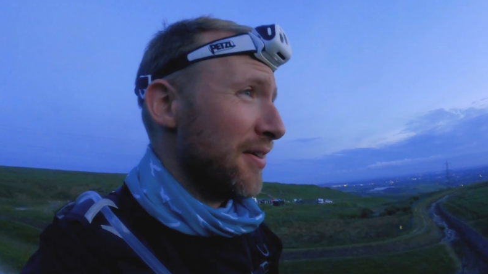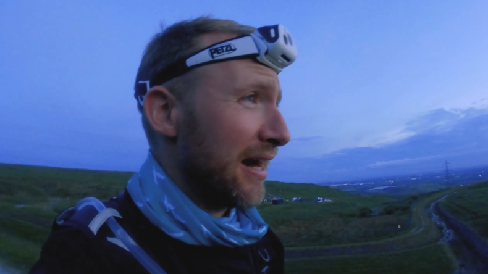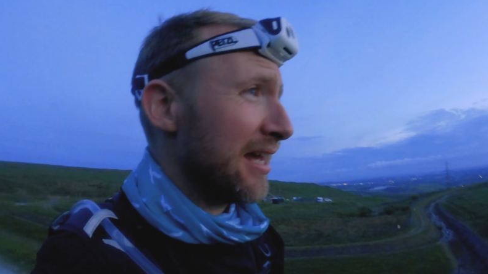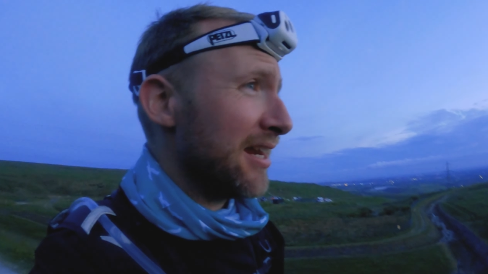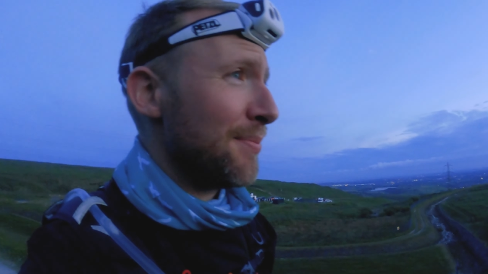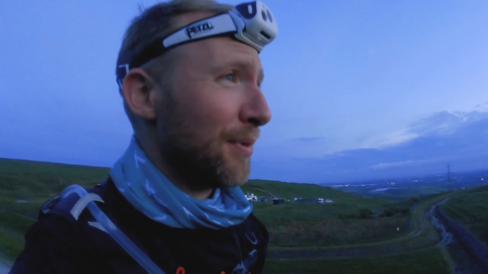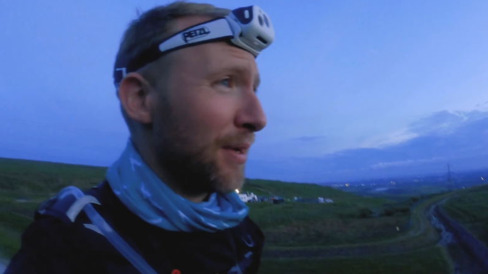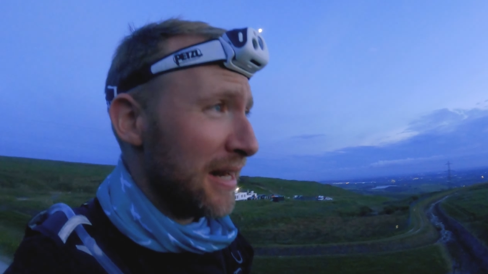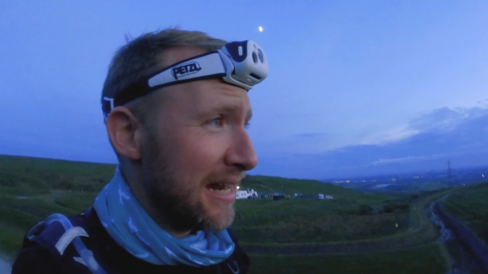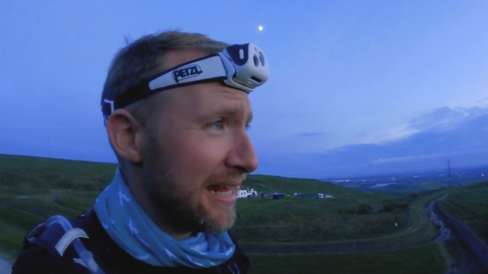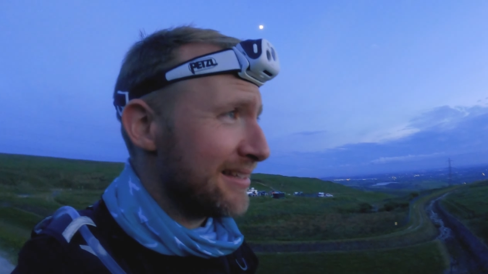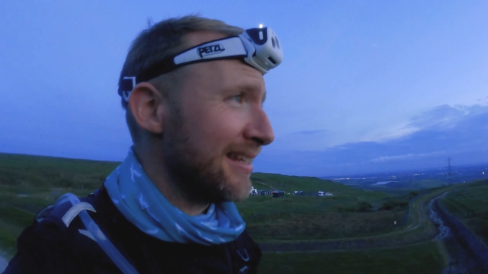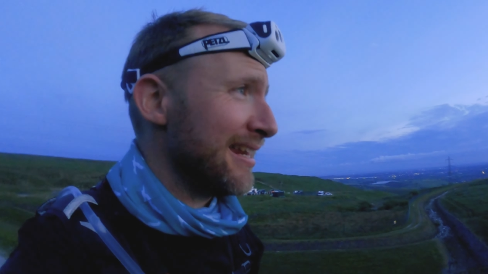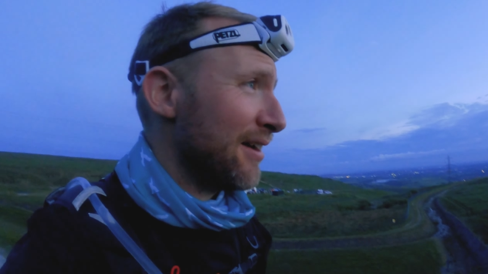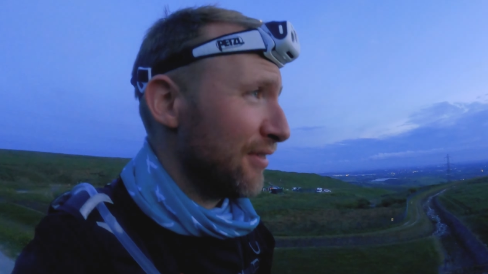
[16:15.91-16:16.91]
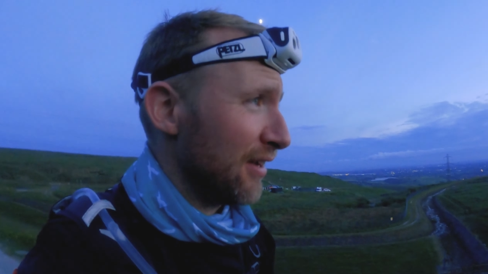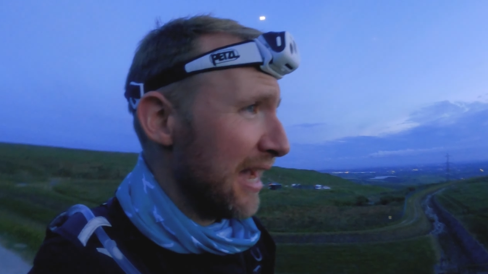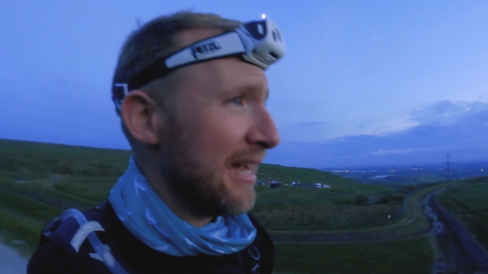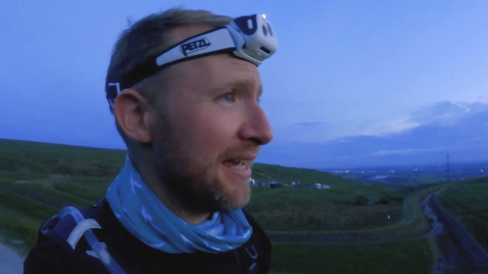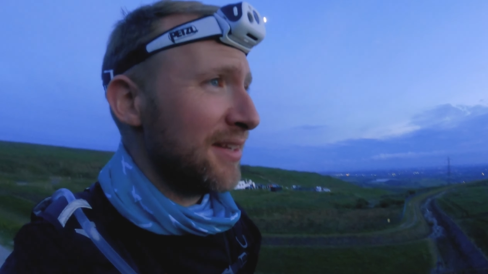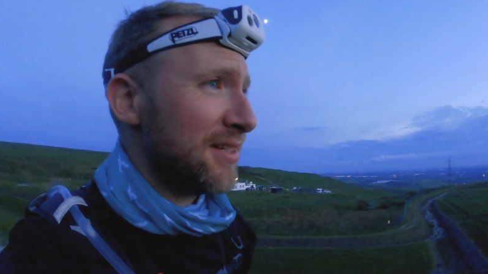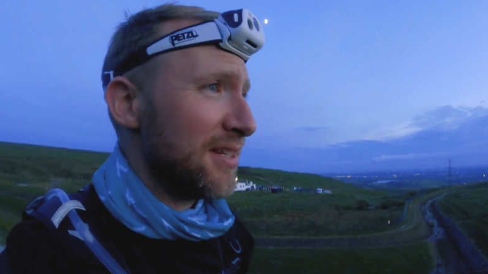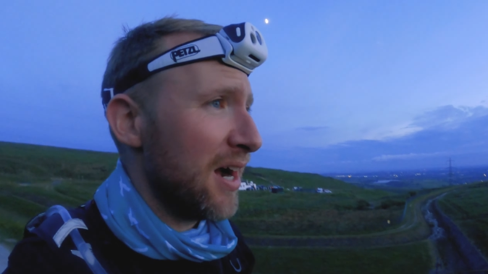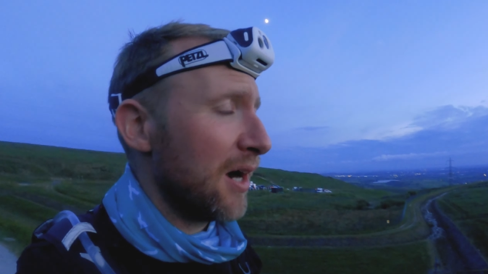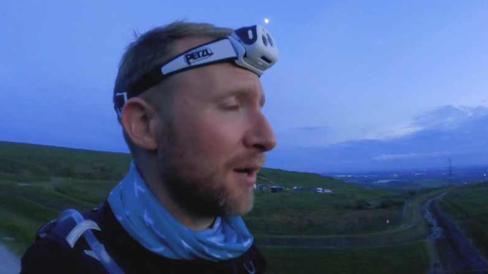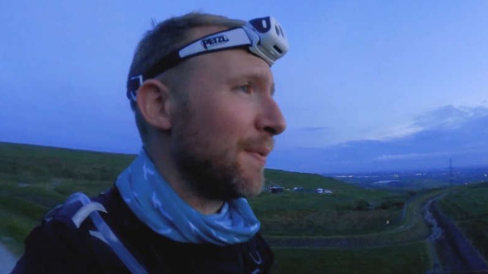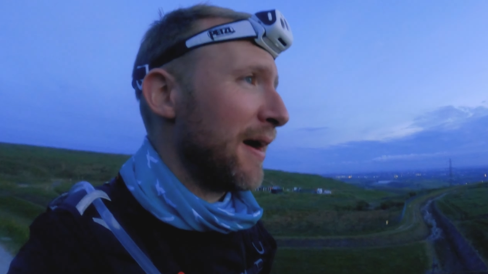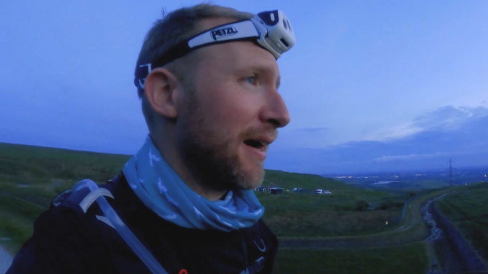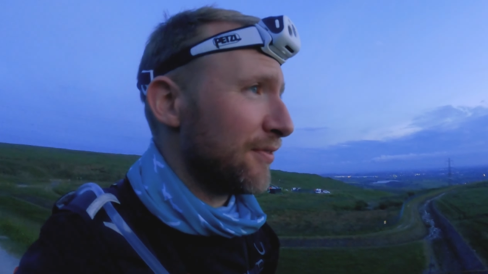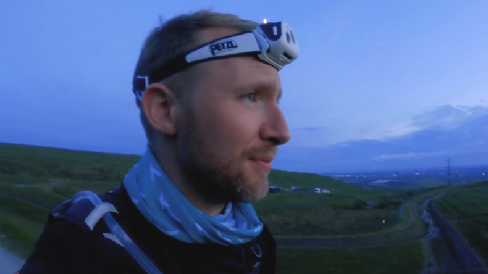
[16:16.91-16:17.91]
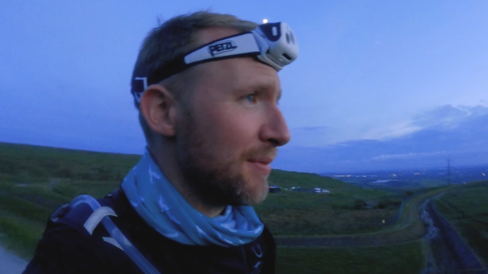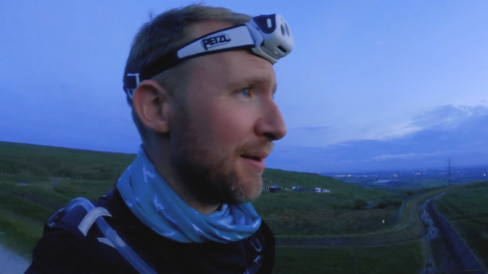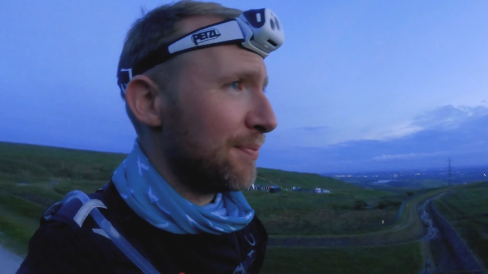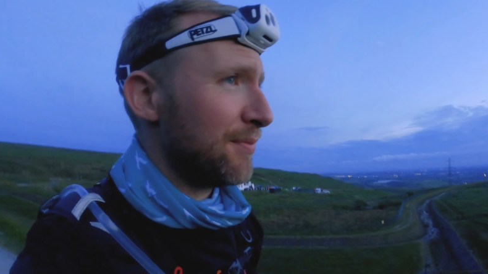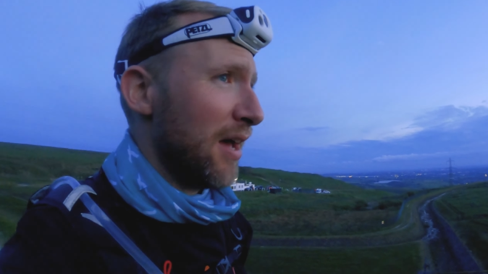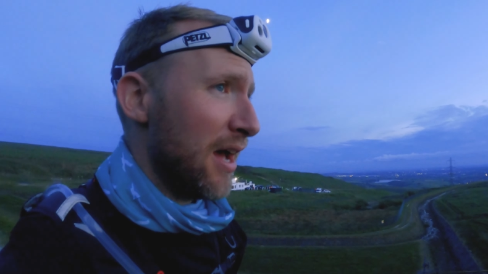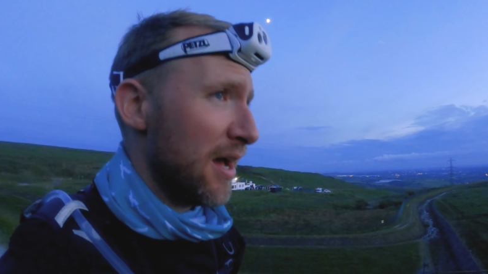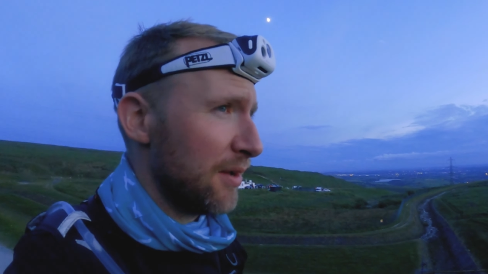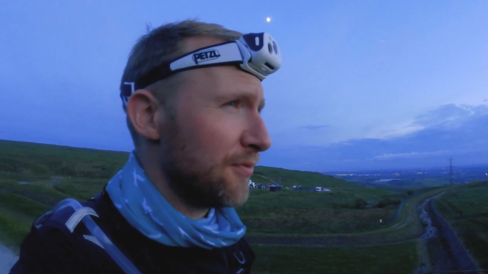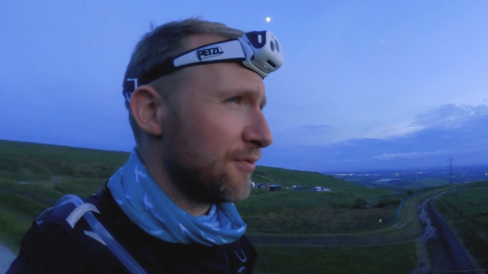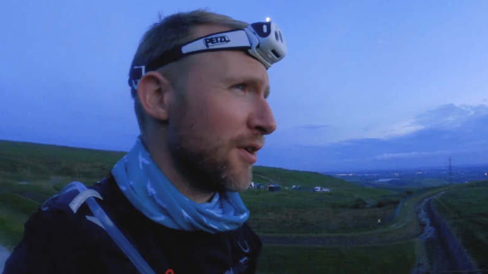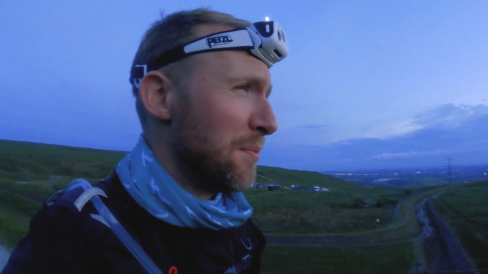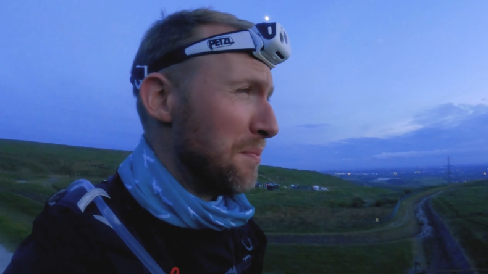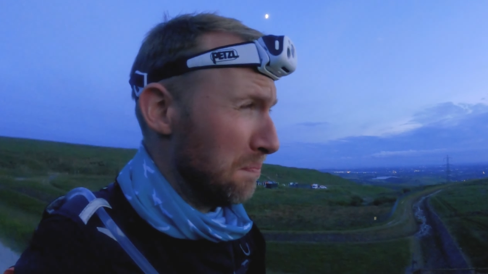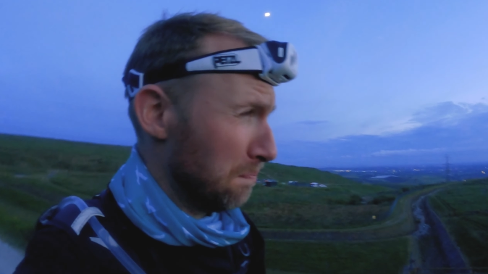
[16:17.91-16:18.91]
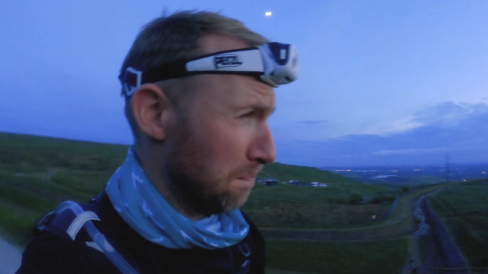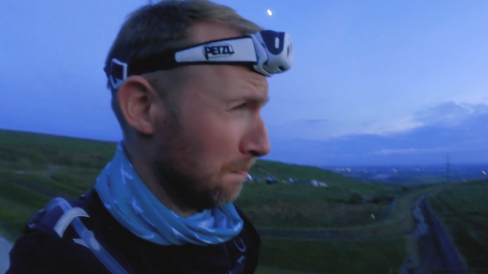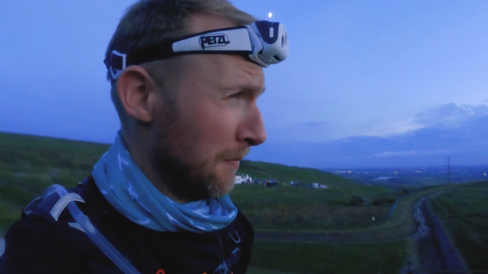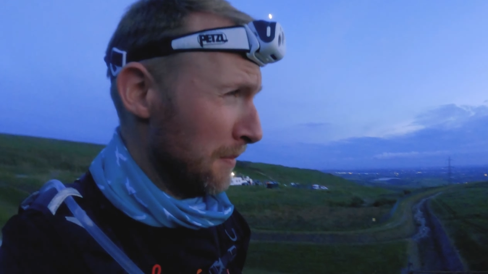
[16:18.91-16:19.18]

reckon I'm going to need to navigate in the dark back from uh, from